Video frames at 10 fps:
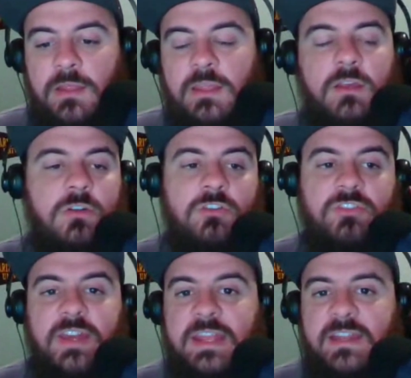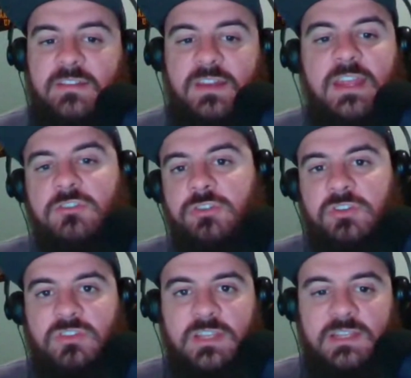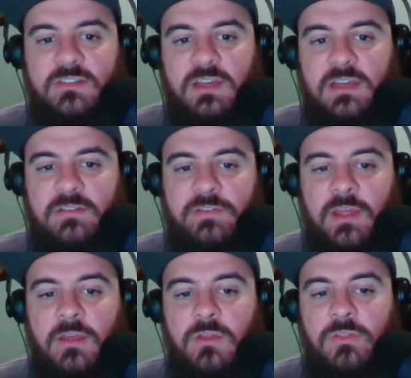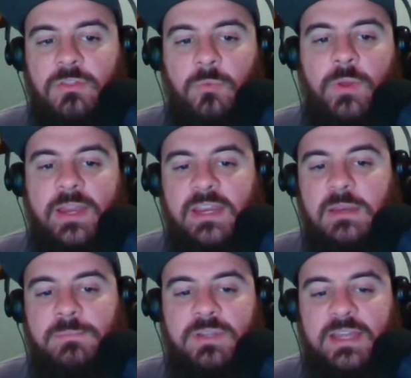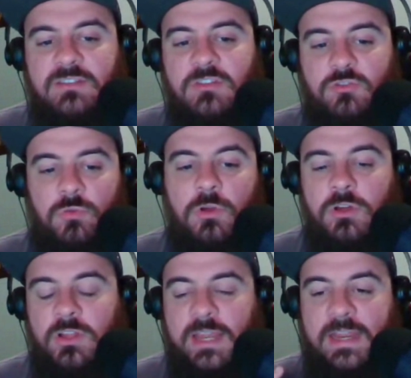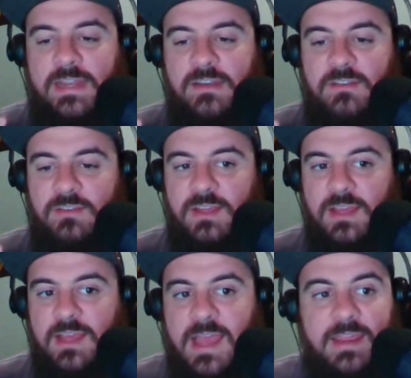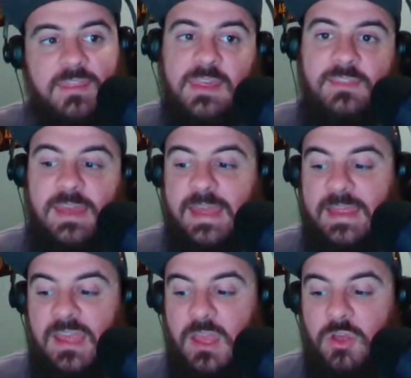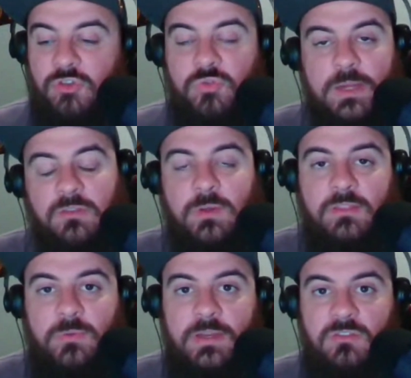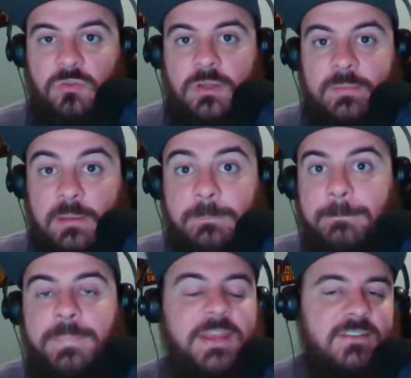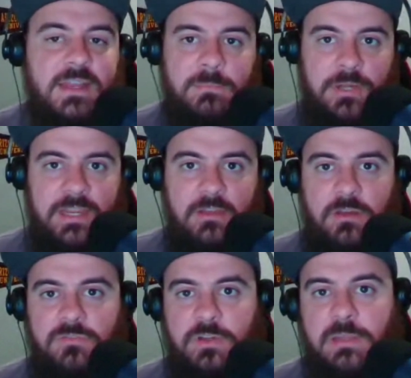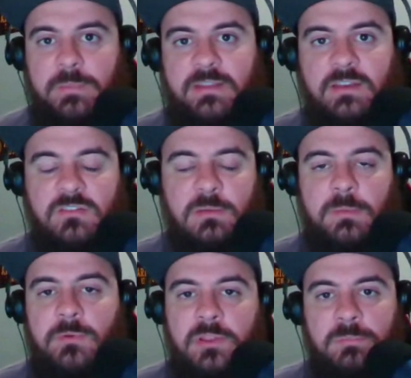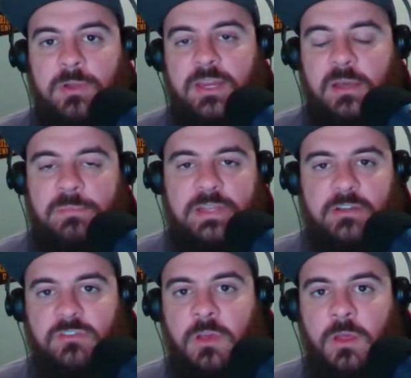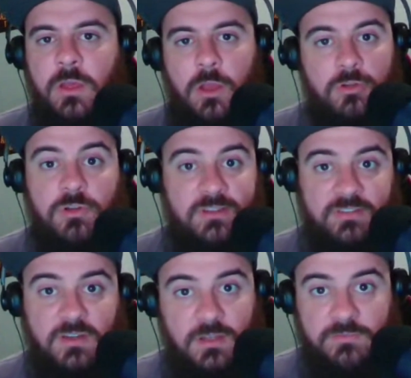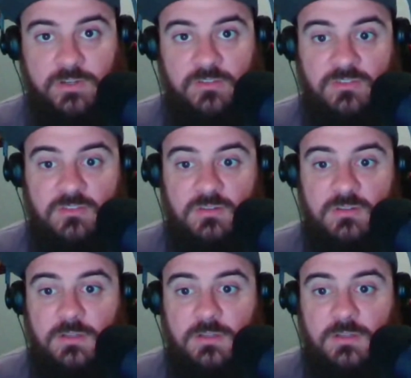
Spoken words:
He understands the intricacies of the way he plays his role. And I think that 2023 is going to be a big-time breakout year for him. I think he's going to be one of the breakout players across the conference.